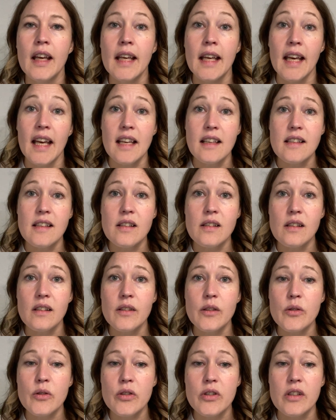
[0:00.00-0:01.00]
And the
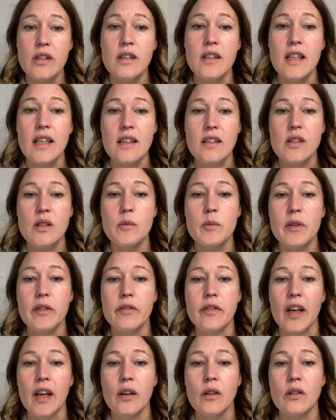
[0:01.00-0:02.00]
solution needs to be
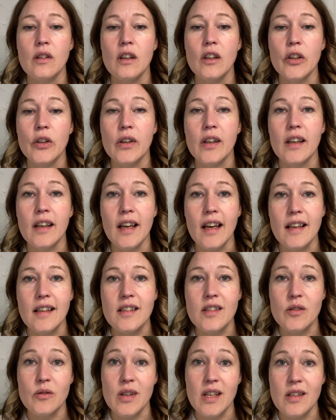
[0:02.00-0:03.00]
found in looking at
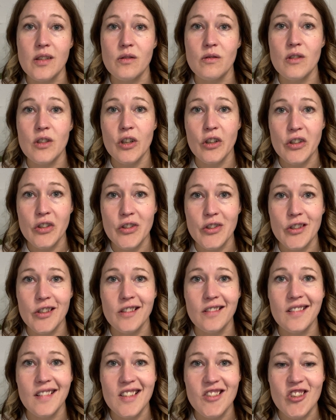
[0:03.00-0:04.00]
stress reduction
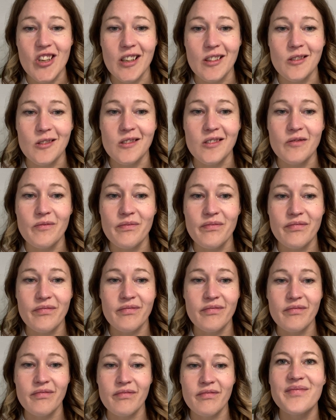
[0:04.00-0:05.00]
in general.
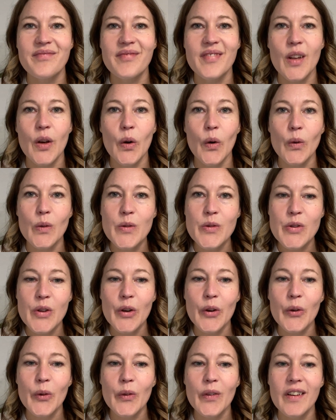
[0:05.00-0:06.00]

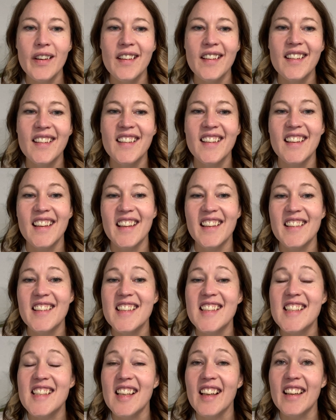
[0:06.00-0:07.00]
Also, here
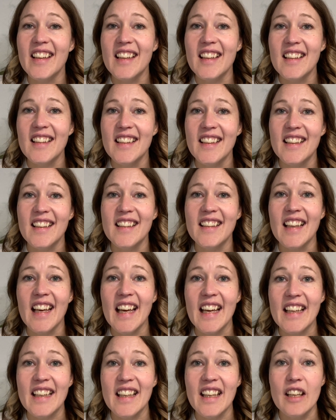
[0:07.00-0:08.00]
it's likely
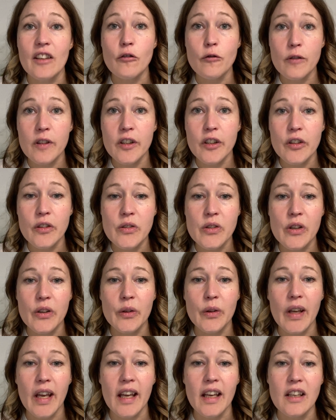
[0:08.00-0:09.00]
that if we're not
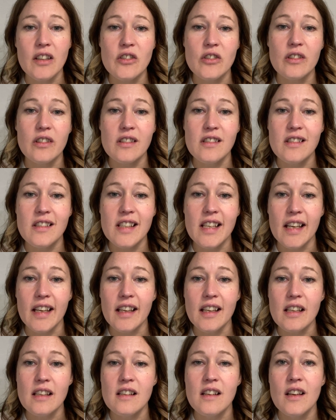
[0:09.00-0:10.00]
okay during the day,
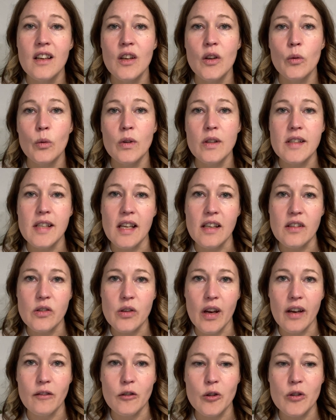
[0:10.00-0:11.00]
we'll tend to
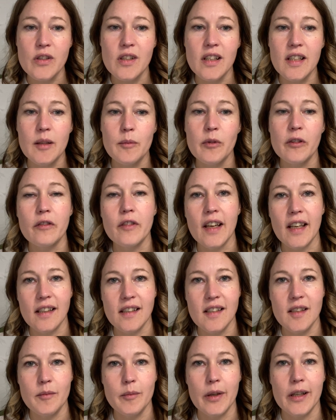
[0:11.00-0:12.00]
have our sleep
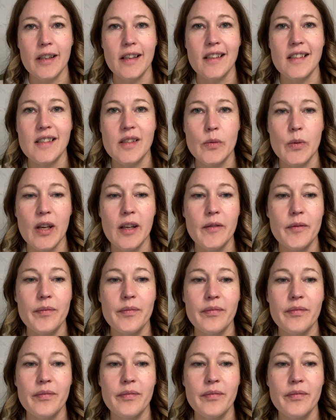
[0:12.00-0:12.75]
affected by it as well.